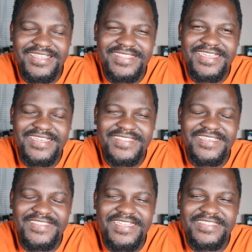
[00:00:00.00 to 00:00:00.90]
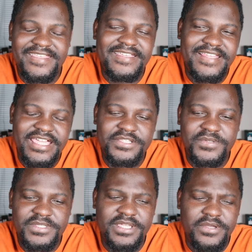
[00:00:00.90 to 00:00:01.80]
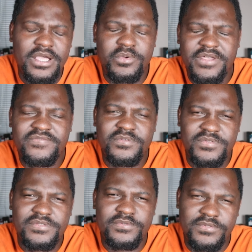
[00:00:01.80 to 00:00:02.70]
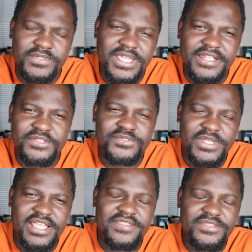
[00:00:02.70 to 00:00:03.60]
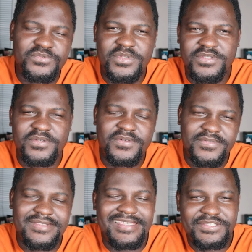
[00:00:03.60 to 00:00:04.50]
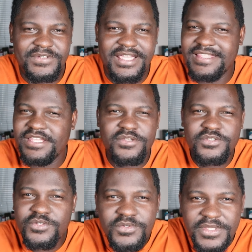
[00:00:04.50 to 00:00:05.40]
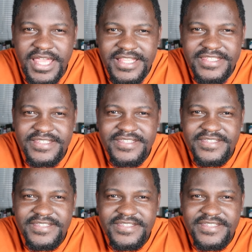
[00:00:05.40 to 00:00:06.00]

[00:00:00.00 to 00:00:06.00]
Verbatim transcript: and they, they, they, they like to say, oh, we have to to sign a striker this window, this striker. They don't do that.